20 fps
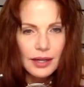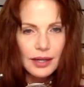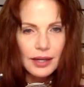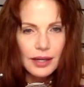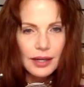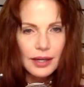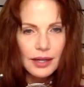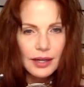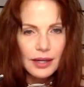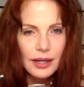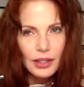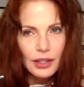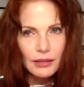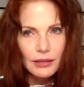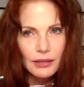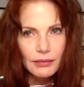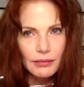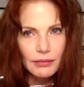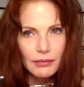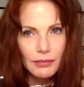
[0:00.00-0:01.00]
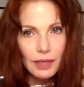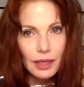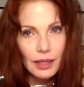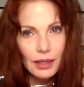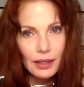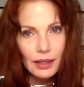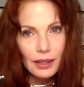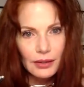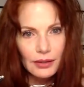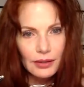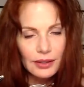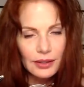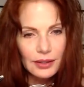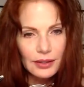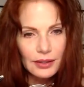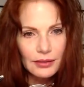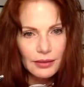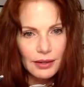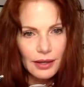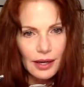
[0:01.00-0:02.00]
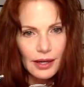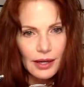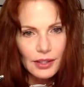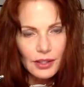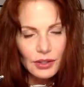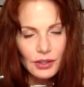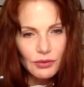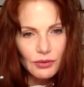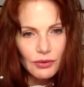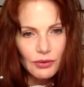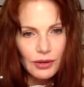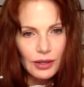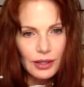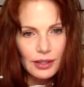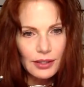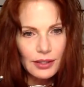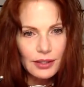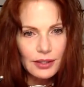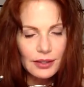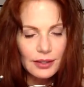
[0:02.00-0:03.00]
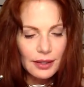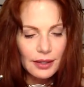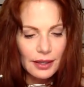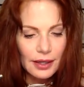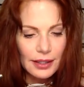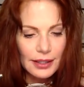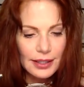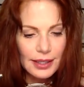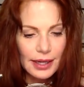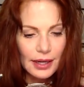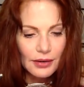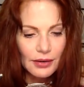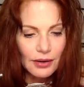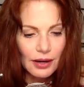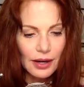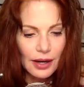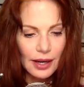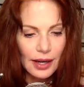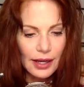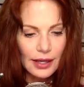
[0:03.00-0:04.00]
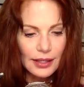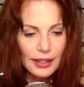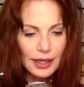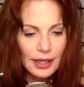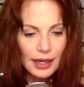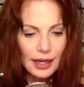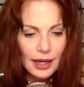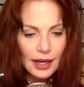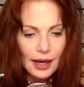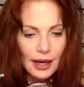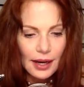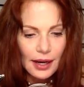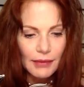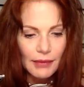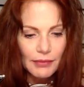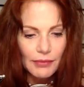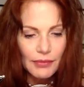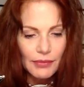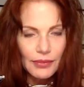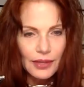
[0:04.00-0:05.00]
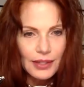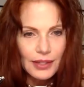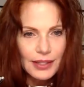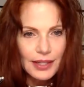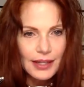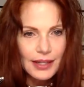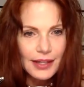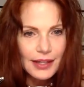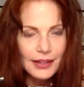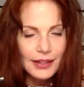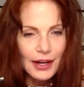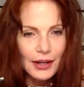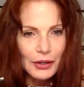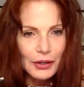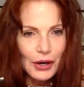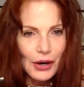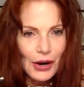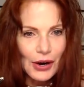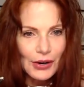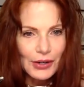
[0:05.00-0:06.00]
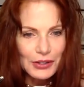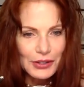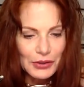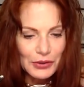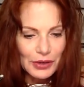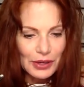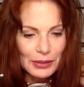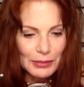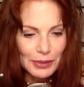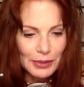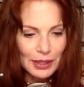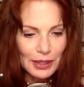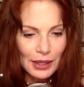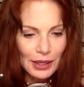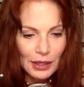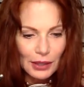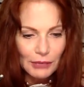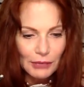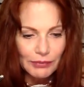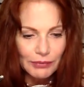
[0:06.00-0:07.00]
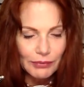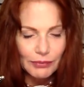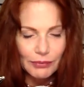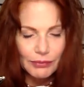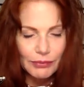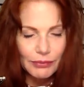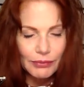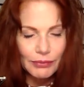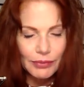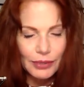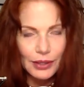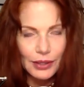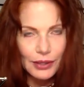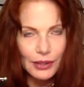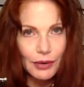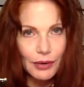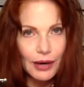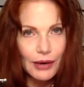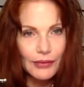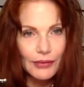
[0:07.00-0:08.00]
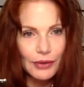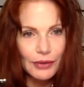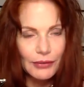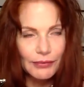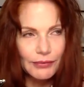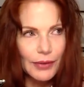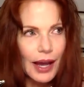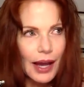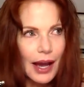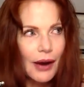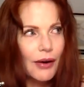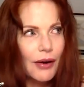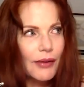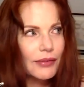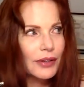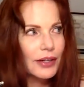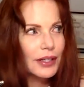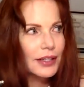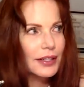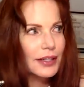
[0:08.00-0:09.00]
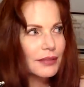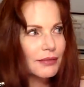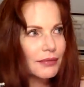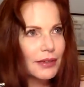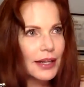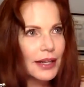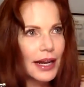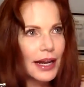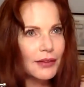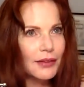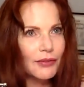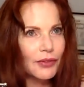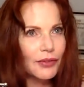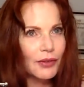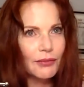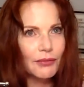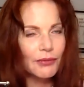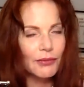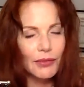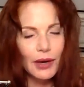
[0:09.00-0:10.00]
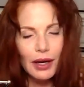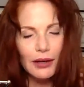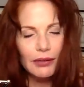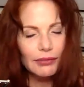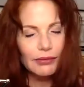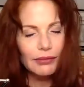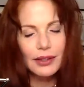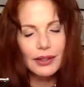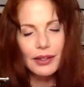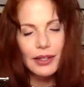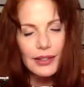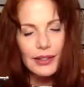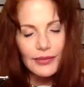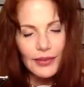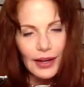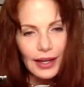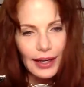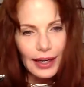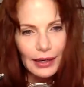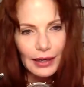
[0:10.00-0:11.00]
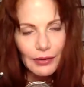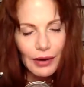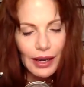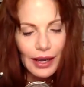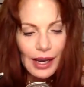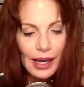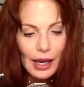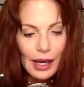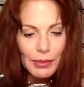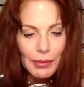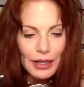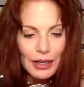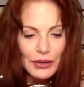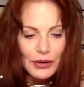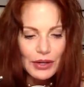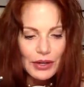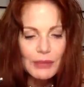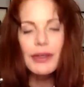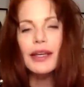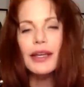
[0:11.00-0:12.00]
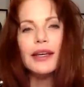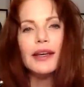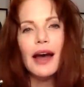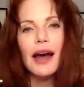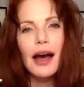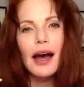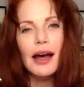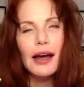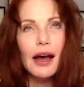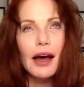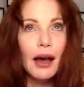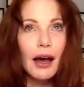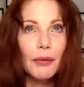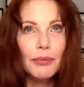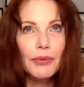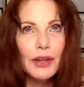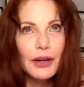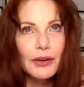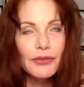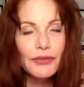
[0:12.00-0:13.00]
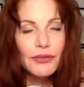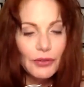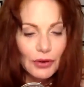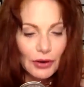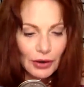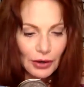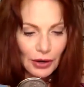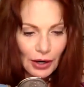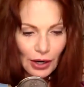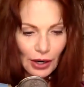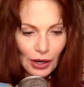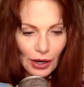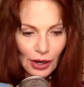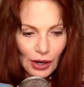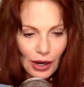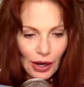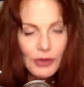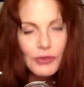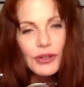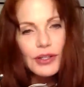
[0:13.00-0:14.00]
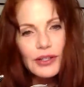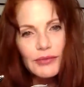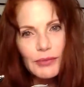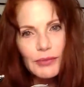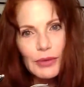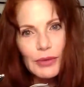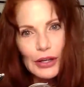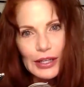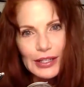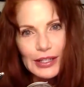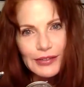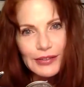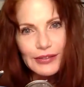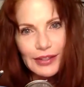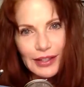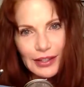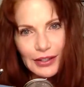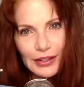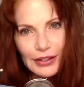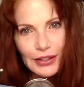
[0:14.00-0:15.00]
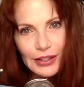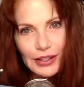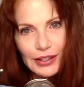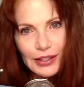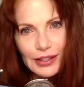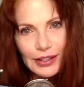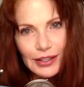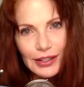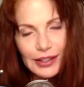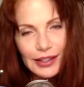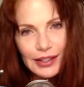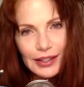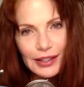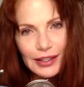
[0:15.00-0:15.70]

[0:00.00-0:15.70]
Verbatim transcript: to mention meteors, asteroids, etc. And they say that car is going to be wherever, however it's getting from, well, it's fake anyway, but it's going to be up there for hundreds of millions of years. Right.